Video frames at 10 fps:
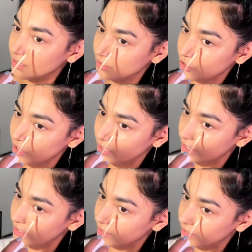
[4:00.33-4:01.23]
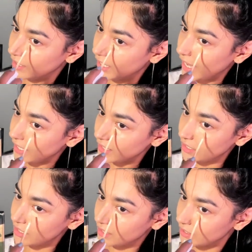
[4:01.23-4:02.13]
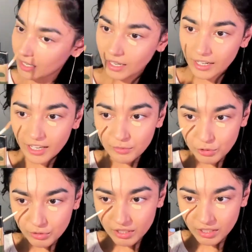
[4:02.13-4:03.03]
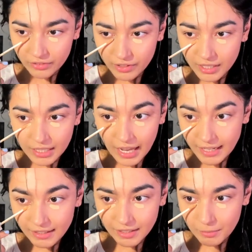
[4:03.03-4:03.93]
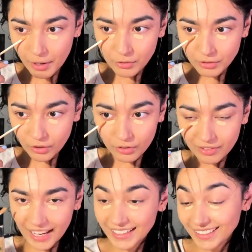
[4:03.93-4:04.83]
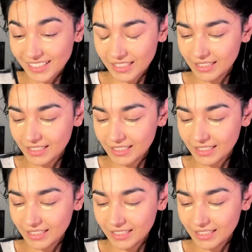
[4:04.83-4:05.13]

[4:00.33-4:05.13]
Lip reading: in shade light, and I'm using a very light amount of light.